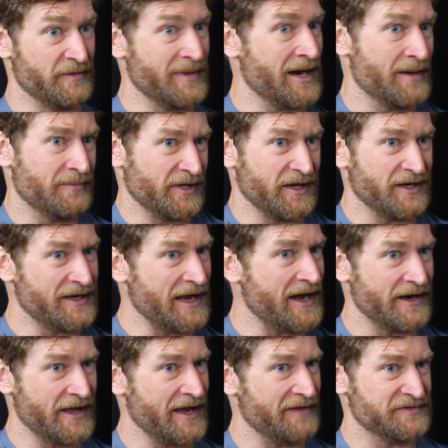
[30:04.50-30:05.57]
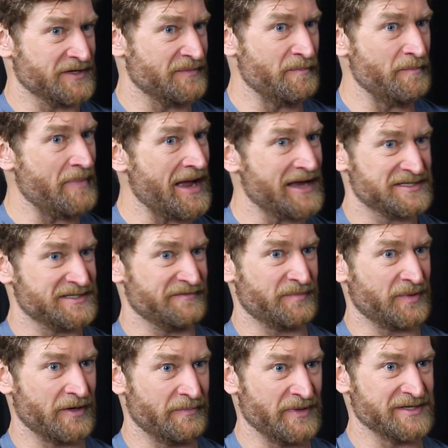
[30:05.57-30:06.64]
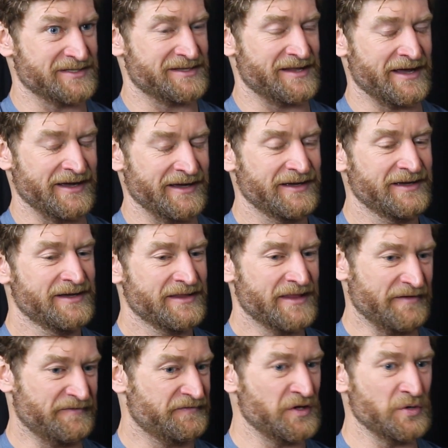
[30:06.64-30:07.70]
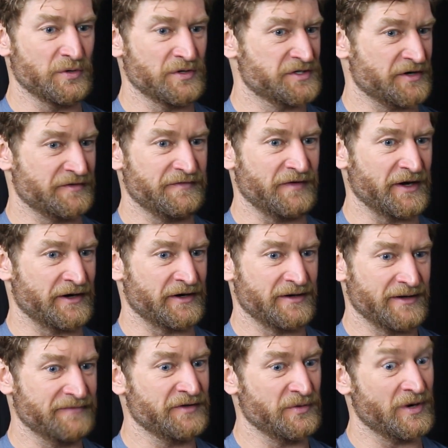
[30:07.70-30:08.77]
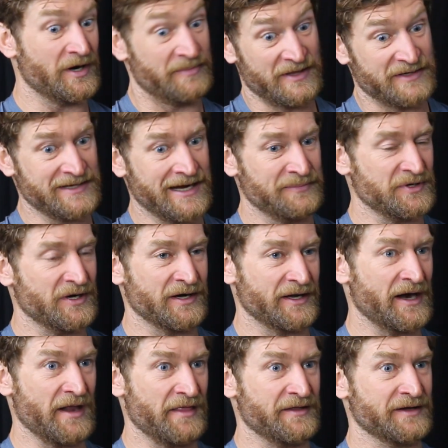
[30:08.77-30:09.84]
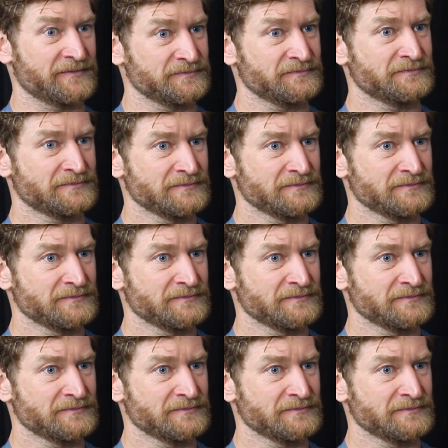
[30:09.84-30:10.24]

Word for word: it for their mom. Like you got to have some massive purpose mm. that that fuels your fire if you want to be the top dog in anything.